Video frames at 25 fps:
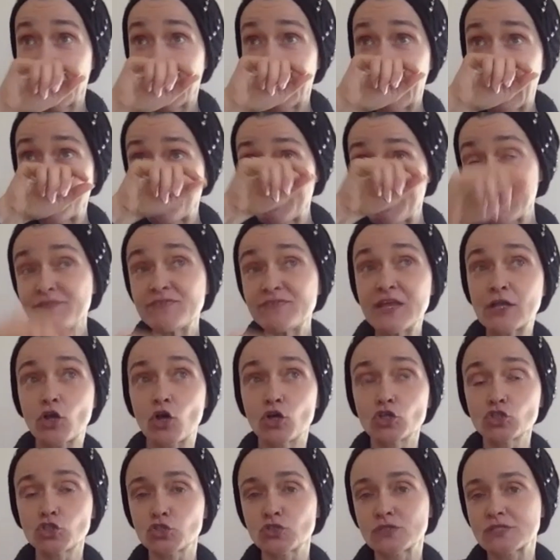I believe the
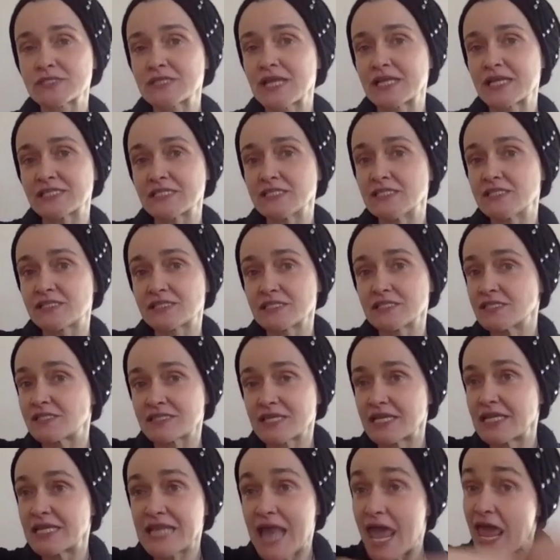consciousness is
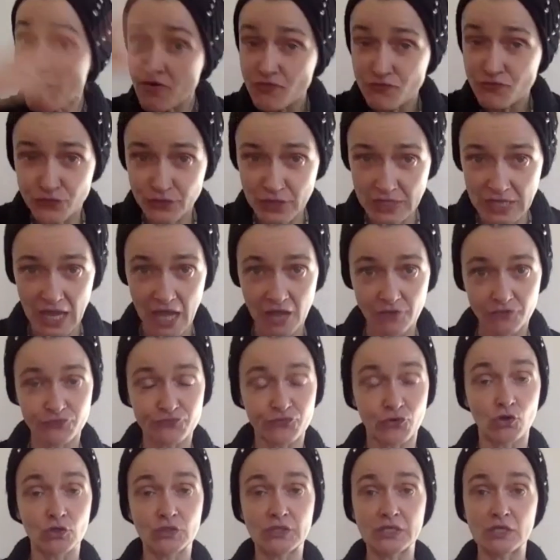in every
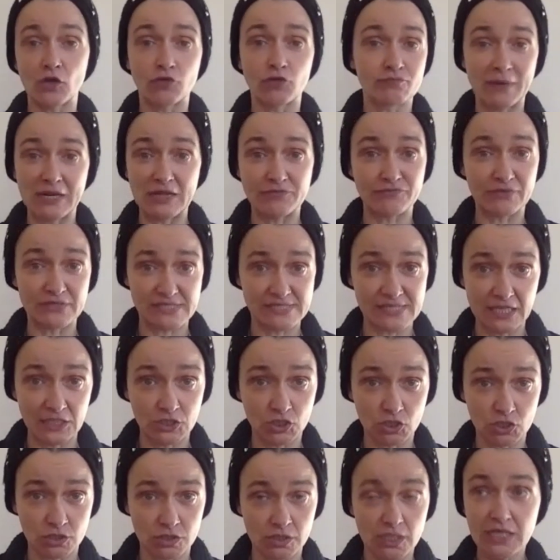unfolding of
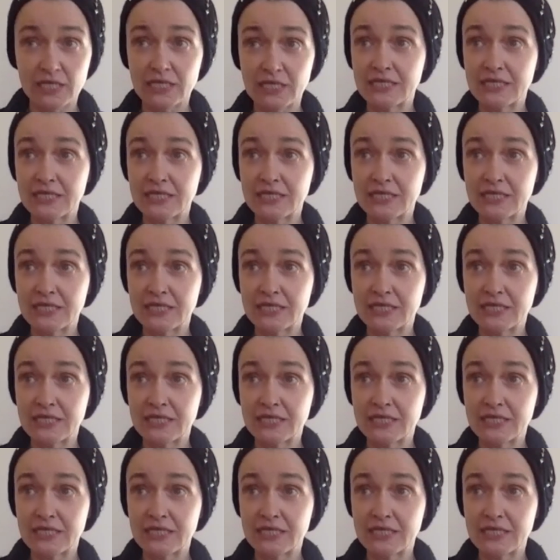manifestation.